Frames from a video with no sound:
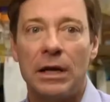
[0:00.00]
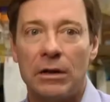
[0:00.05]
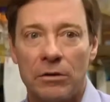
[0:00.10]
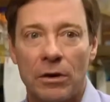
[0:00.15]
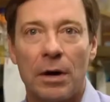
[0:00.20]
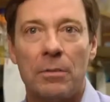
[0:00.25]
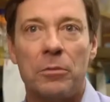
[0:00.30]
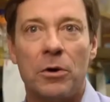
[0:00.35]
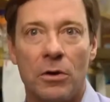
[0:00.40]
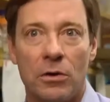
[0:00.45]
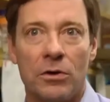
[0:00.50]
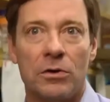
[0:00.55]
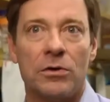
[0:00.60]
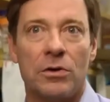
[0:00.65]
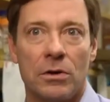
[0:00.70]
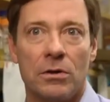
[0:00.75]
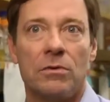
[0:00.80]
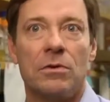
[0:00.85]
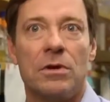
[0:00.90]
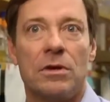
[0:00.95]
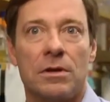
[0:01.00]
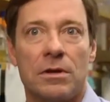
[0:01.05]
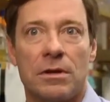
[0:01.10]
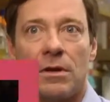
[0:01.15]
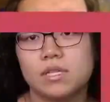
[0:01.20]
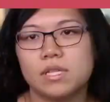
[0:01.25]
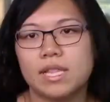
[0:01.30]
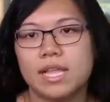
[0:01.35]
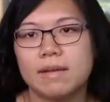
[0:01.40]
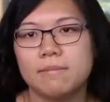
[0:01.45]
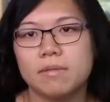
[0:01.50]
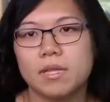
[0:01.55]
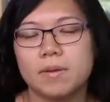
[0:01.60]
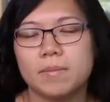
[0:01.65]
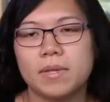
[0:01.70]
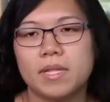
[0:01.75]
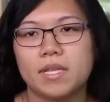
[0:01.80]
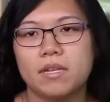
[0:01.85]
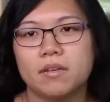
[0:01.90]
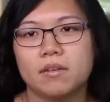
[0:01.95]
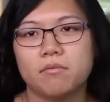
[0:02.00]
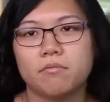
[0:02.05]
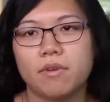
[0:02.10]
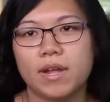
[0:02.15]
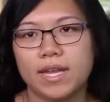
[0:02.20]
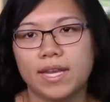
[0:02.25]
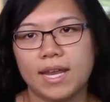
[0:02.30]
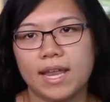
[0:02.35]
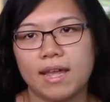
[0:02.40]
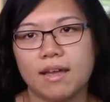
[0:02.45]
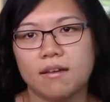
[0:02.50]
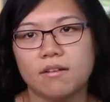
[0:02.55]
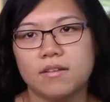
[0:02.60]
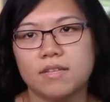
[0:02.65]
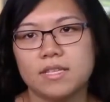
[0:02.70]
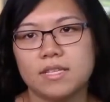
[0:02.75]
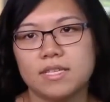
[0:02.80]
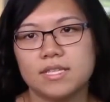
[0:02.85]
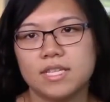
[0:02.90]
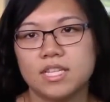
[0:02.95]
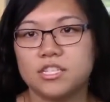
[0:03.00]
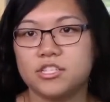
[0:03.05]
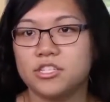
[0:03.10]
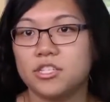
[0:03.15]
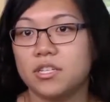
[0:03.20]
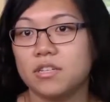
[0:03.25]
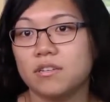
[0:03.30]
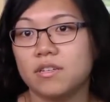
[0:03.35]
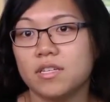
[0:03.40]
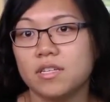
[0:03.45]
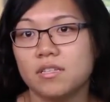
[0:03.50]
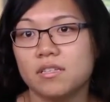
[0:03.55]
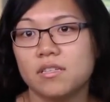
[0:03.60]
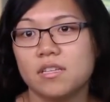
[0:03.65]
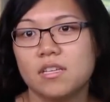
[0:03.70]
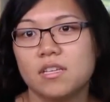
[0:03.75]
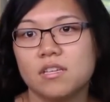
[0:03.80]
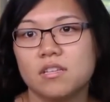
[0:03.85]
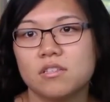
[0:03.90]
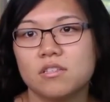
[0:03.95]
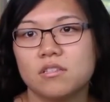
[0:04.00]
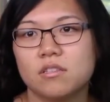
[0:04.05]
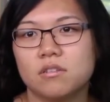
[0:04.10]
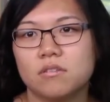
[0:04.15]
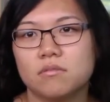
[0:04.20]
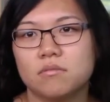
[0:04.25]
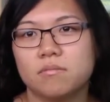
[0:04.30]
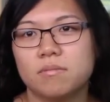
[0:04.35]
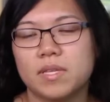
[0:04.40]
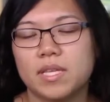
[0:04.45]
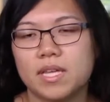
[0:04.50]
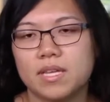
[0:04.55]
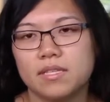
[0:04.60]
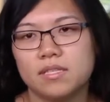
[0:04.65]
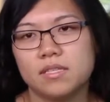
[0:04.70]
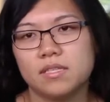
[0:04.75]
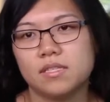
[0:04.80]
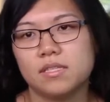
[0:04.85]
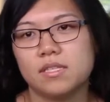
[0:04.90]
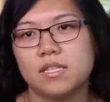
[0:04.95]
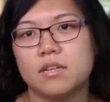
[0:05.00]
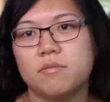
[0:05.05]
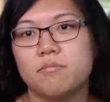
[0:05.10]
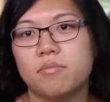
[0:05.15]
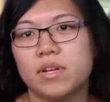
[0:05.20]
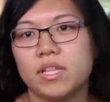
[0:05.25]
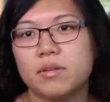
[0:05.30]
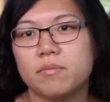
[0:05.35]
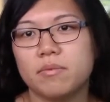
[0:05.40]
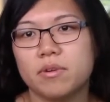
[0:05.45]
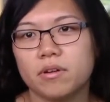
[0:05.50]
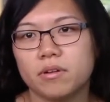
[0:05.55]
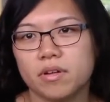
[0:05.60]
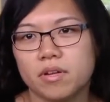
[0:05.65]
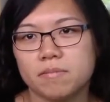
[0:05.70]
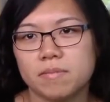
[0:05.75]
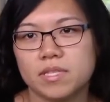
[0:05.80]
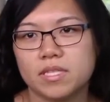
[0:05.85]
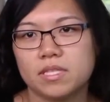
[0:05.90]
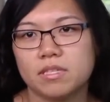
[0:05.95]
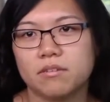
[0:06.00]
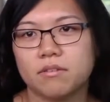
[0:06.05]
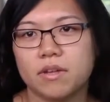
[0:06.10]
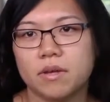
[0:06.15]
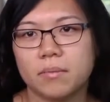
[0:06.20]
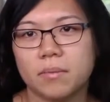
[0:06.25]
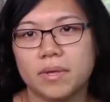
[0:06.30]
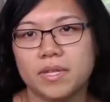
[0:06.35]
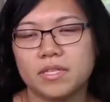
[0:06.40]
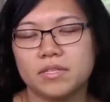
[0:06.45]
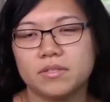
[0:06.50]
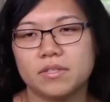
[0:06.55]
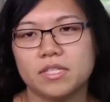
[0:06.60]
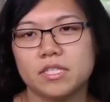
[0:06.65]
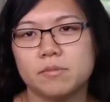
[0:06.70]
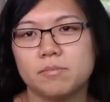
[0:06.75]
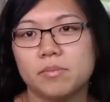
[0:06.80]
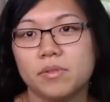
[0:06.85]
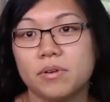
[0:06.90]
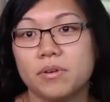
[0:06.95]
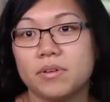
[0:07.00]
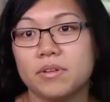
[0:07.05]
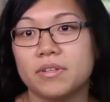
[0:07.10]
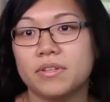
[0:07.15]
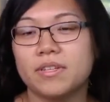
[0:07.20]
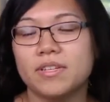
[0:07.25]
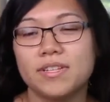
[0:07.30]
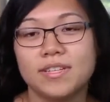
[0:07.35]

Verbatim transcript: It's up to the student. The lab that I'm in right now is engineering. So because it's an umbrella program, it's a great way to explore